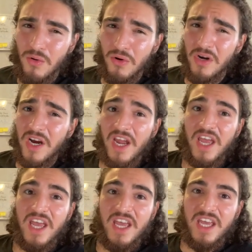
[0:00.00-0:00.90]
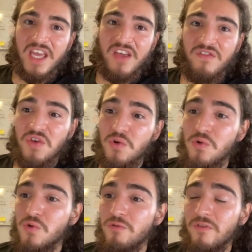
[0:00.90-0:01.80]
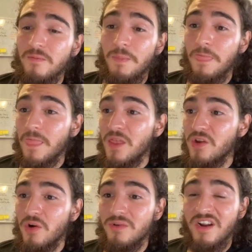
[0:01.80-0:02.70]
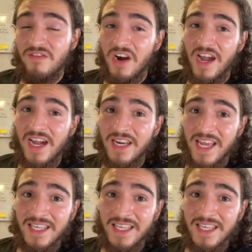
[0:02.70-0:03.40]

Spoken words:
Or if you've never had a